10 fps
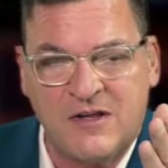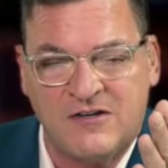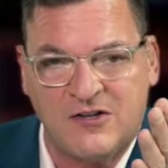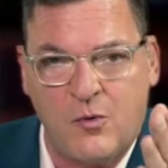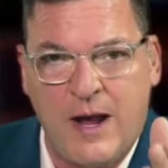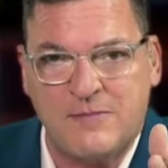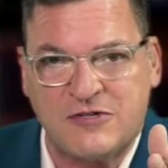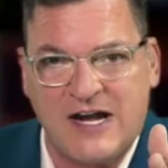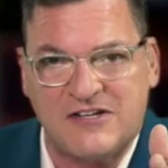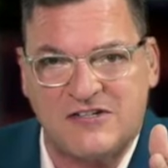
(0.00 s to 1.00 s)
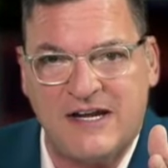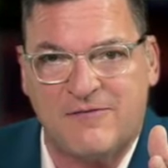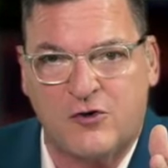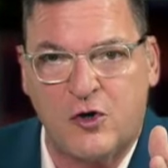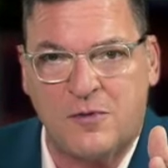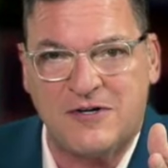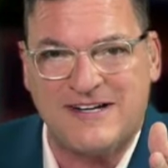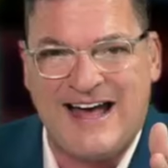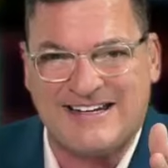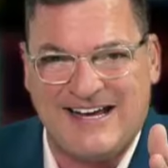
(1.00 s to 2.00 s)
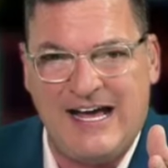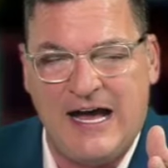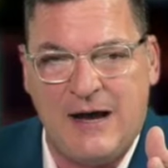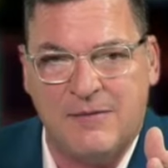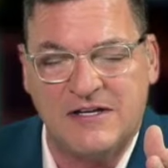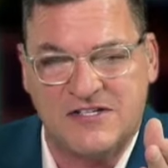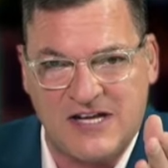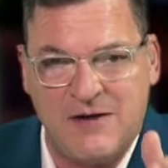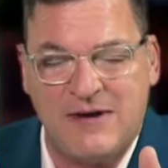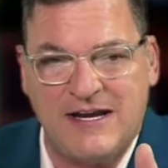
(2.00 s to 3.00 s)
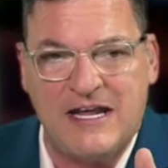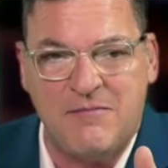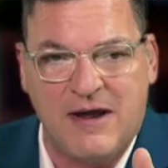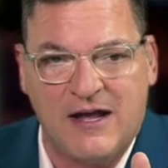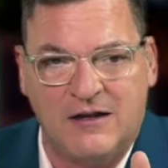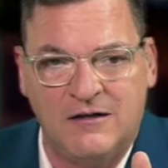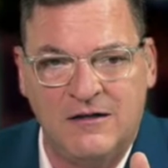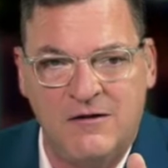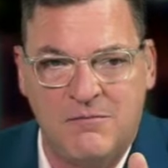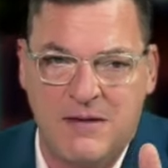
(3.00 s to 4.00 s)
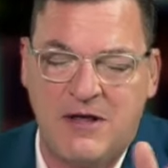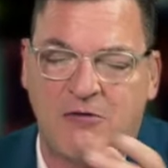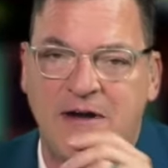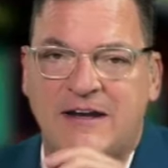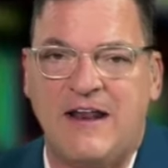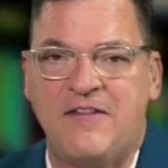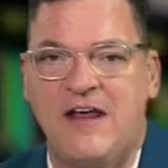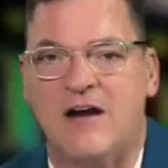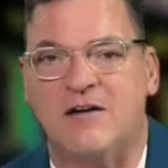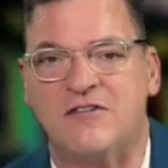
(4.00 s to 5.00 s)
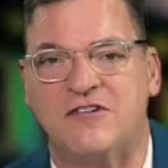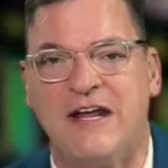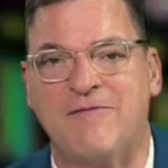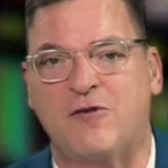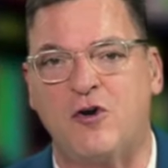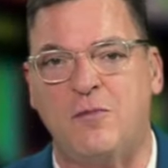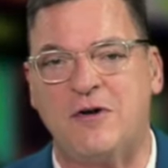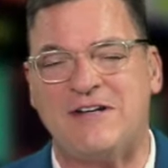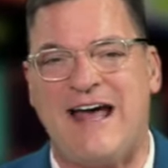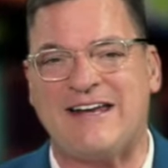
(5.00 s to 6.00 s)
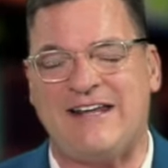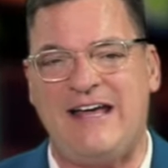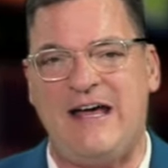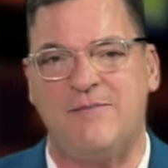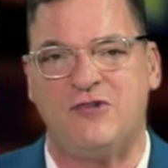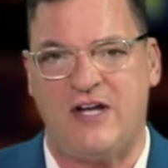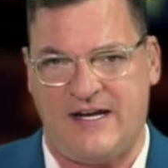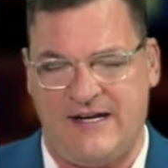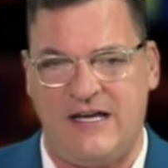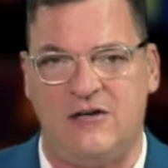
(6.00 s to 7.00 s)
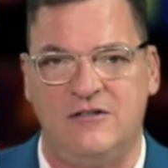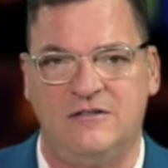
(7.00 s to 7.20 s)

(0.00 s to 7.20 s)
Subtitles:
the website, stevegruber.com, and send me an email. Maybe I'll read it on the air. stevegruber.com. Check it out.